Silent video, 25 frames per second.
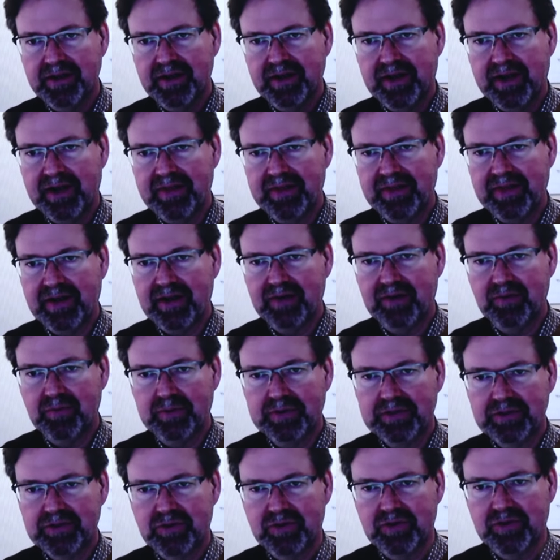And then we
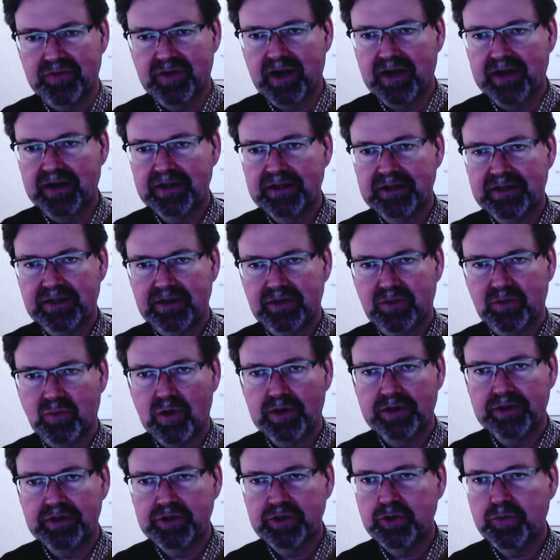sort of got into the
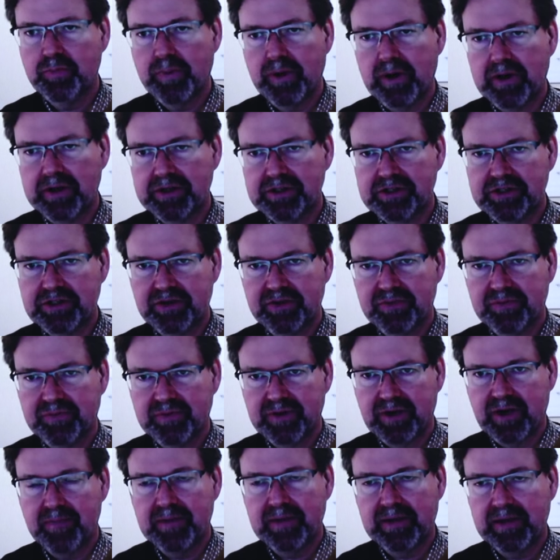1-2 punch of
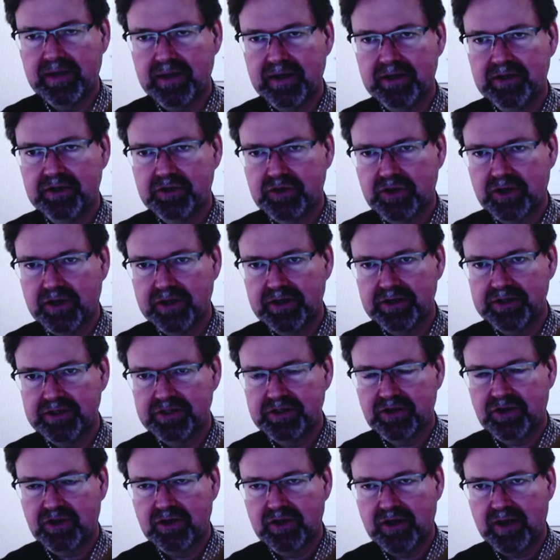coming in and trying to
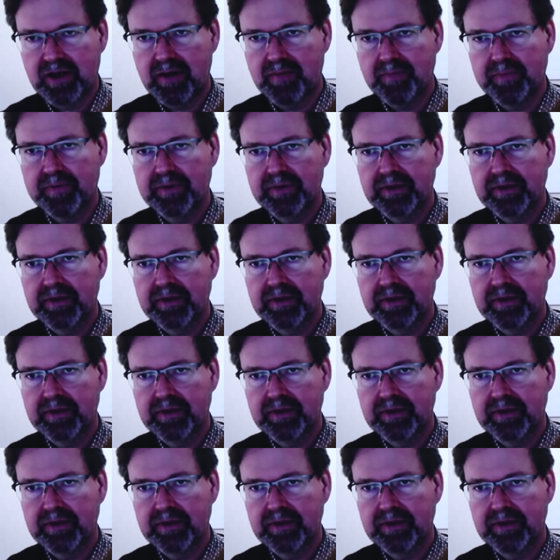start up.